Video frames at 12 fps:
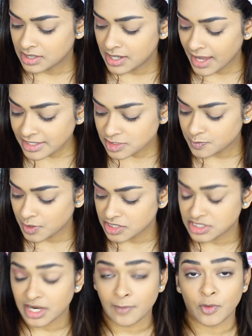The next
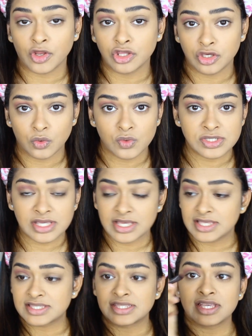brush that I'm going to use
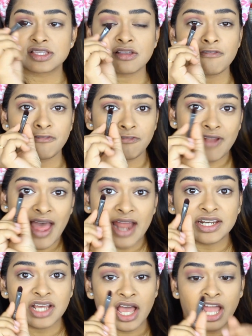is this flat
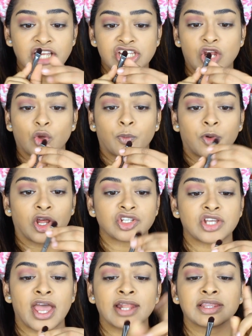eyeshadow
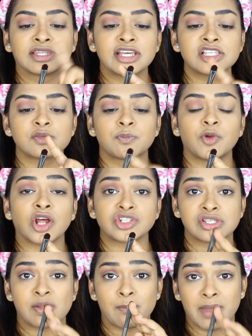brush, and this
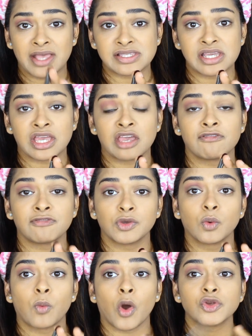brush is amazing if
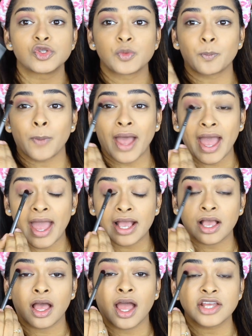you want to
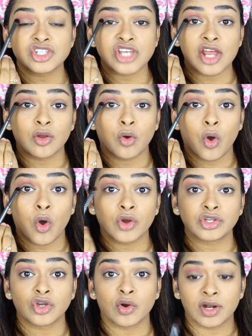pack eyeshadow
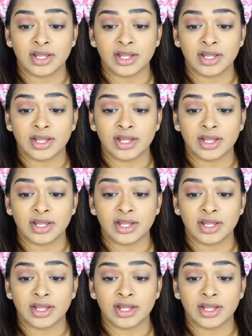on your